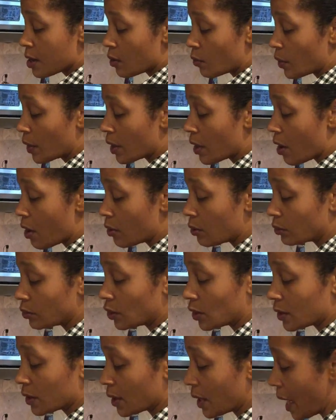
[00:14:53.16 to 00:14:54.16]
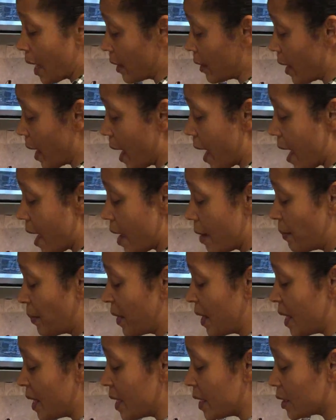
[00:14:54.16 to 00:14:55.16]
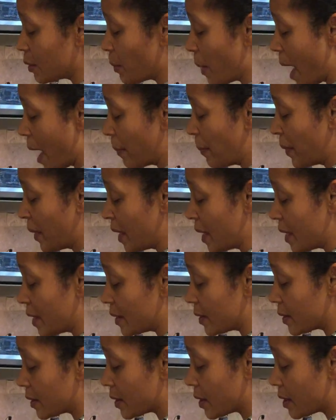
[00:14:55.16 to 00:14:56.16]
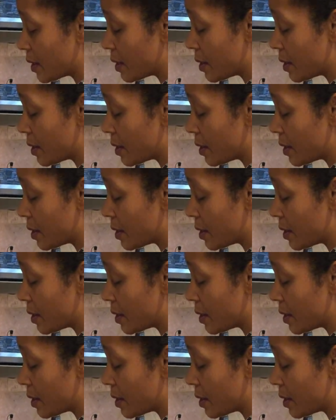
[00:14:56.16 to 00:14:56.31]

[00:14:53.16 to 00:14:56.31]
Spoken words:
we're going to just kind of add piece by piece.